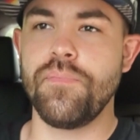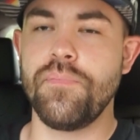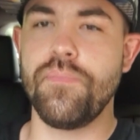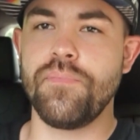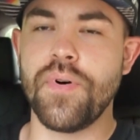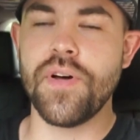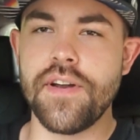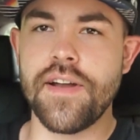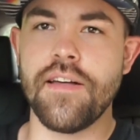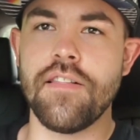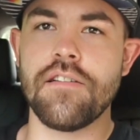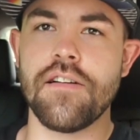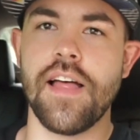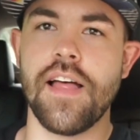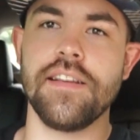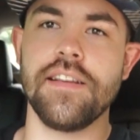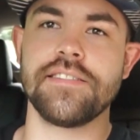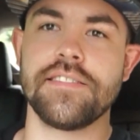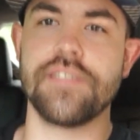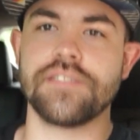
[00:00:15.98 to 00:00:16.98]
But
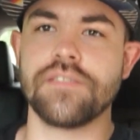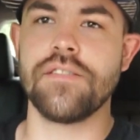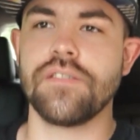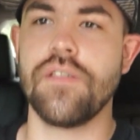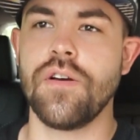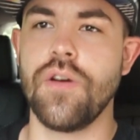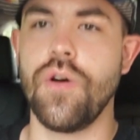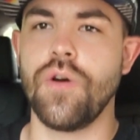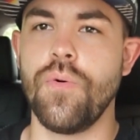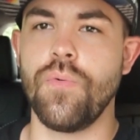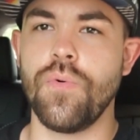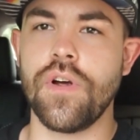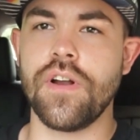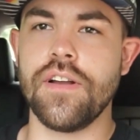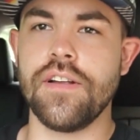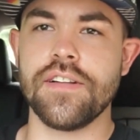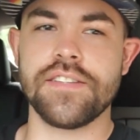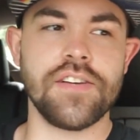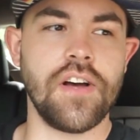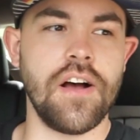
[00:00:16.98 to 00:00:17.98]
nevertheless, we're
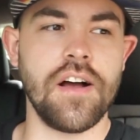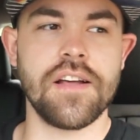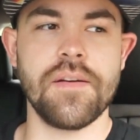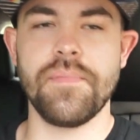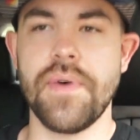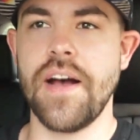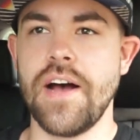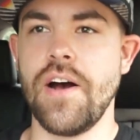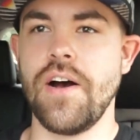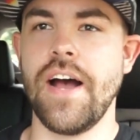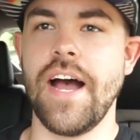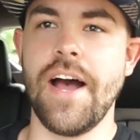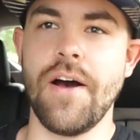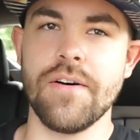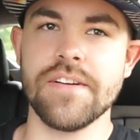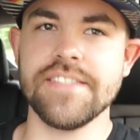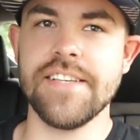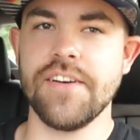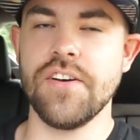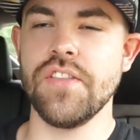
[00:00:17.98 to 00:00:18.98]
going to talk about how
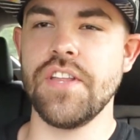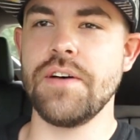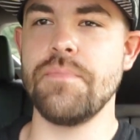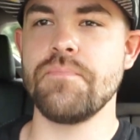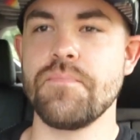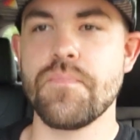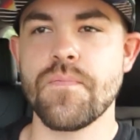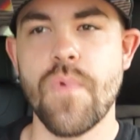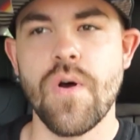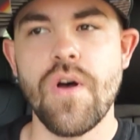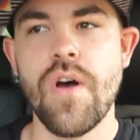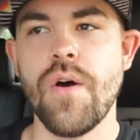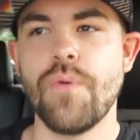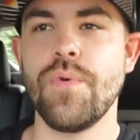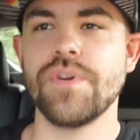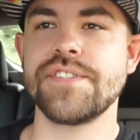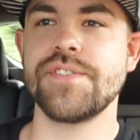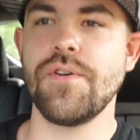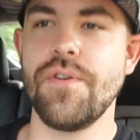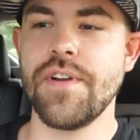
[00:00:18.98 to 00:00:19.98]
it's held up,
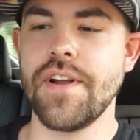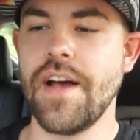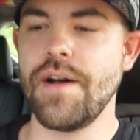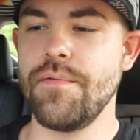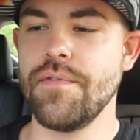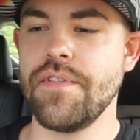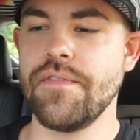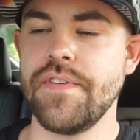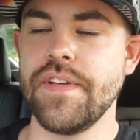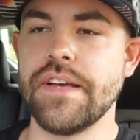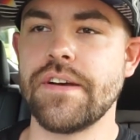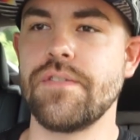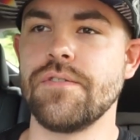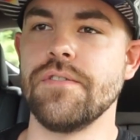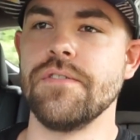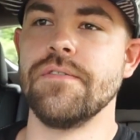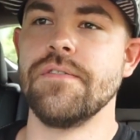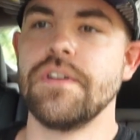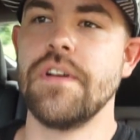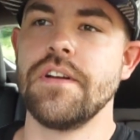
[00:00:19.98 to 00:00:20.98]
what's going on with the
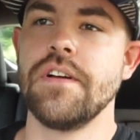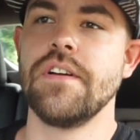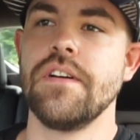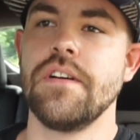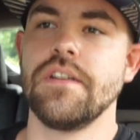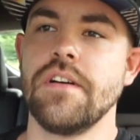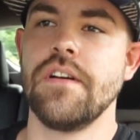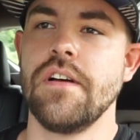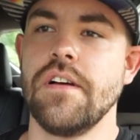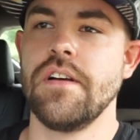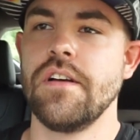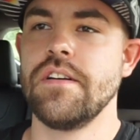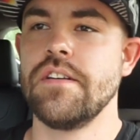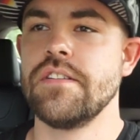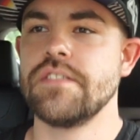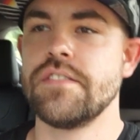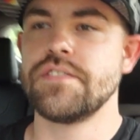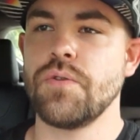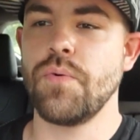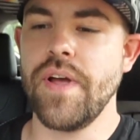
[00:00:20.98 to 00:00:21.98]
vehicle.
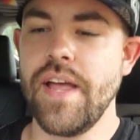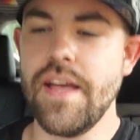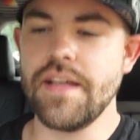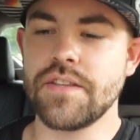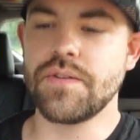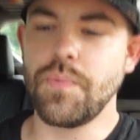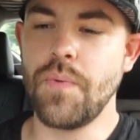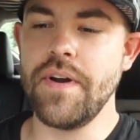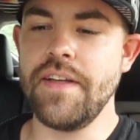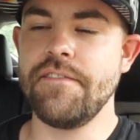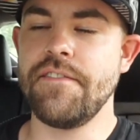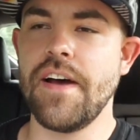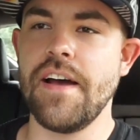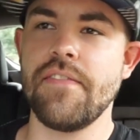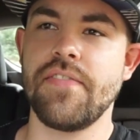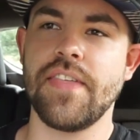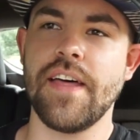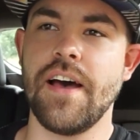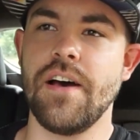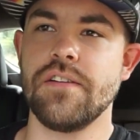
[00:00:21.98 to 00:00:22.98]
So we hit
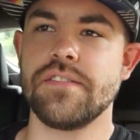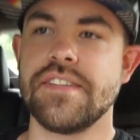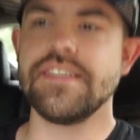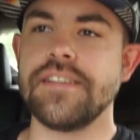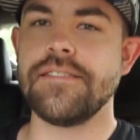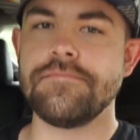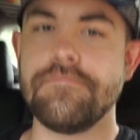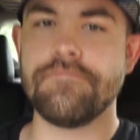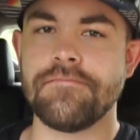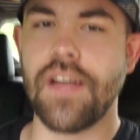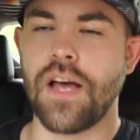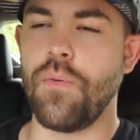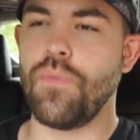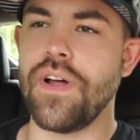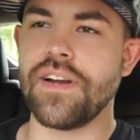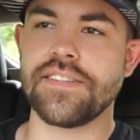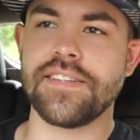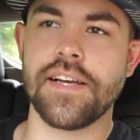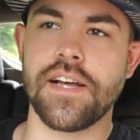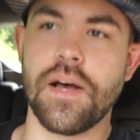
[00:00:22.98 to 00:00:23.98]
25,000, I
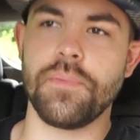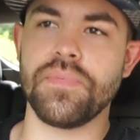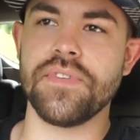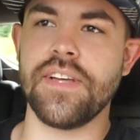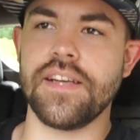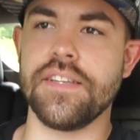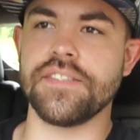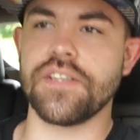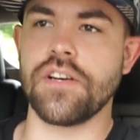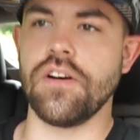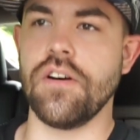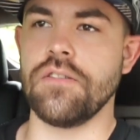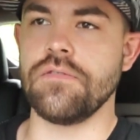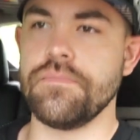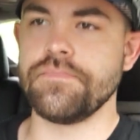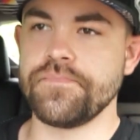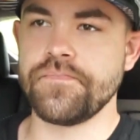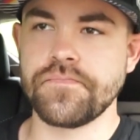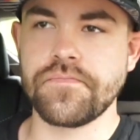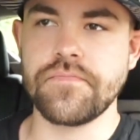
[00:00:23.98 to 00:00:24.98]
want to say a couple days ago.
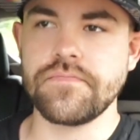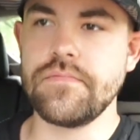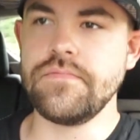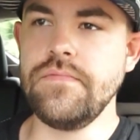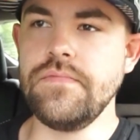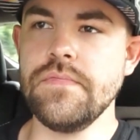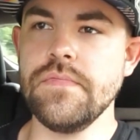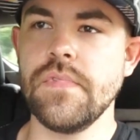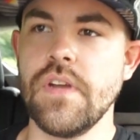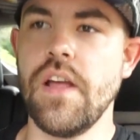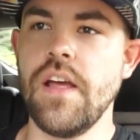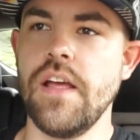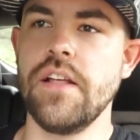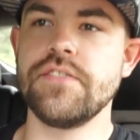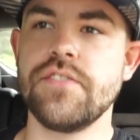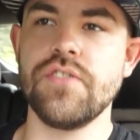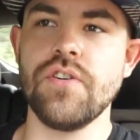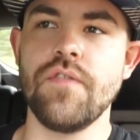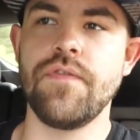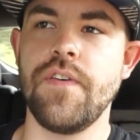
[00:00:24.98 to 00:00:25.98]
And
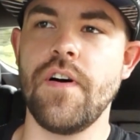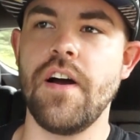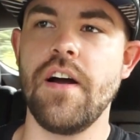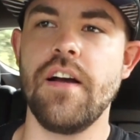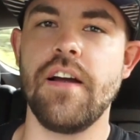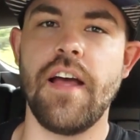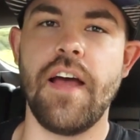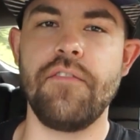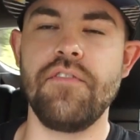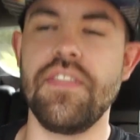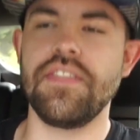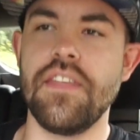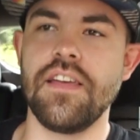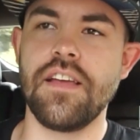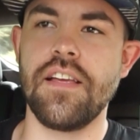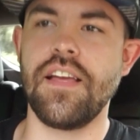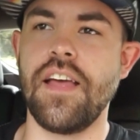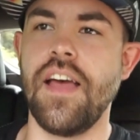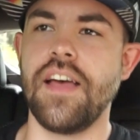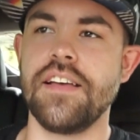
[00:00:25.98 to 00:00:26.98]
so far,
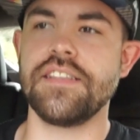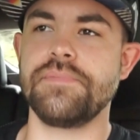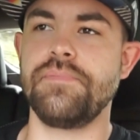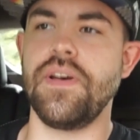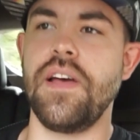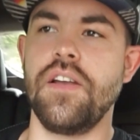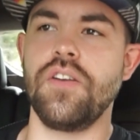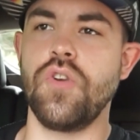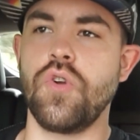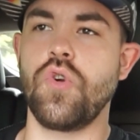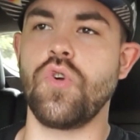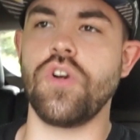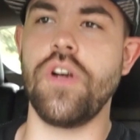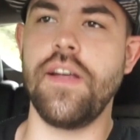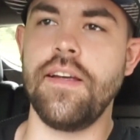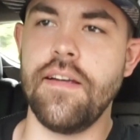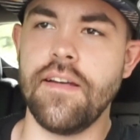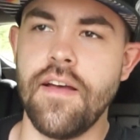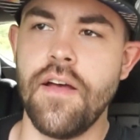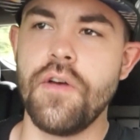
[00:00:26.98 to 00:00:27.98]
everything has been
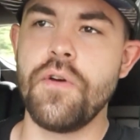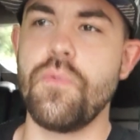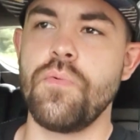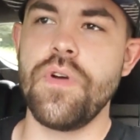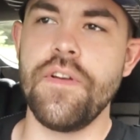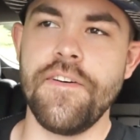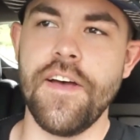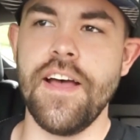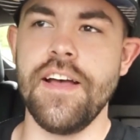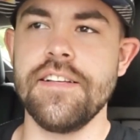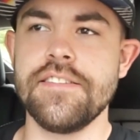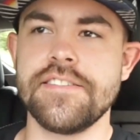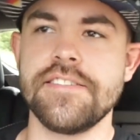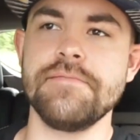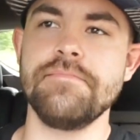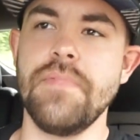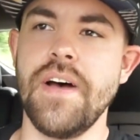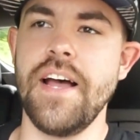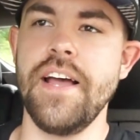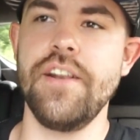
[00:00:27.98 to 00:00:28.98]
great. We've had
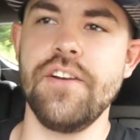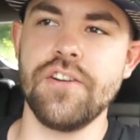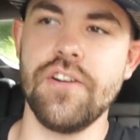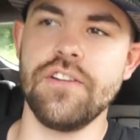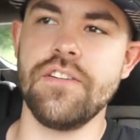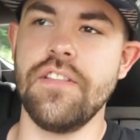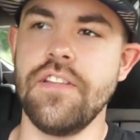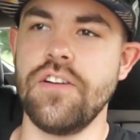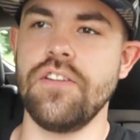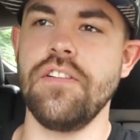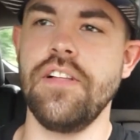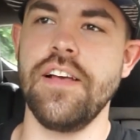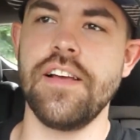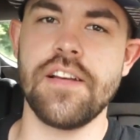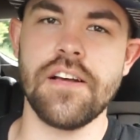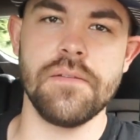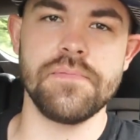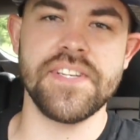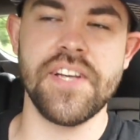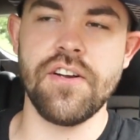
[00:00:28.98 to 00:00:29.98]
some minor little
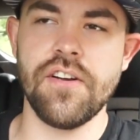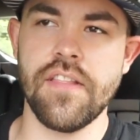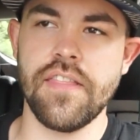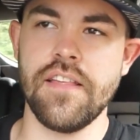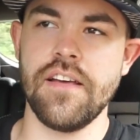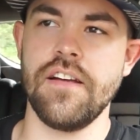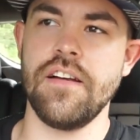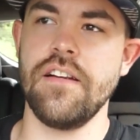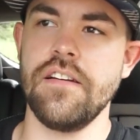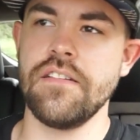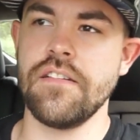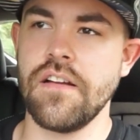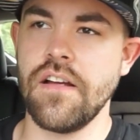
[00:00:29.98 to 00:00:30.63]
hiccups here and there.